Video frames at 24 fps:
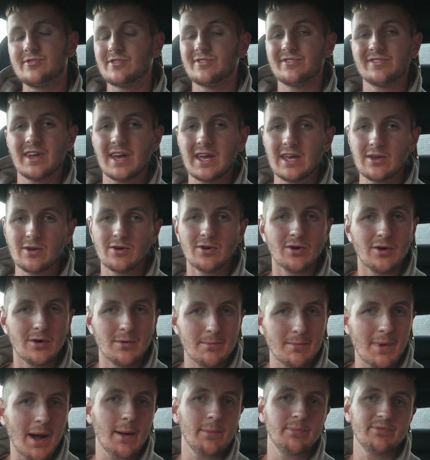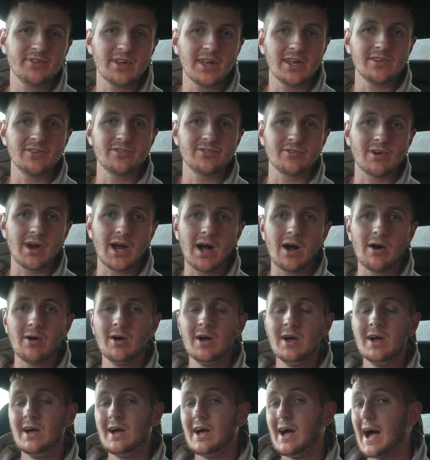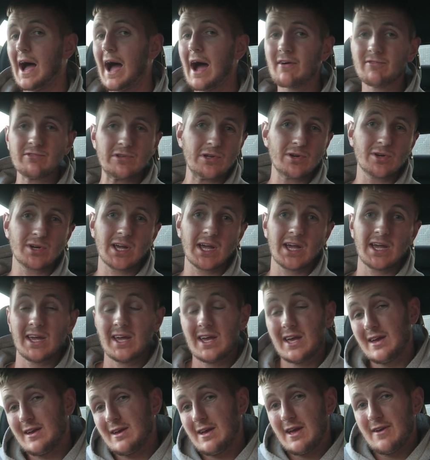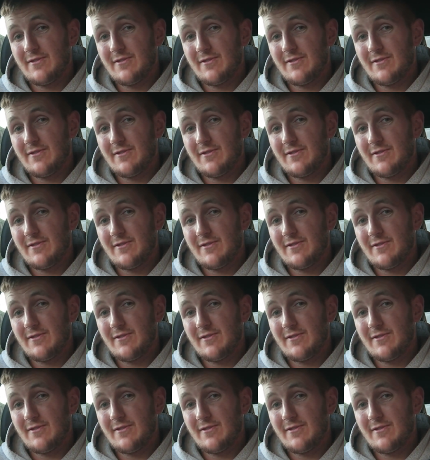Just take your MAP sensor out, have a look at it.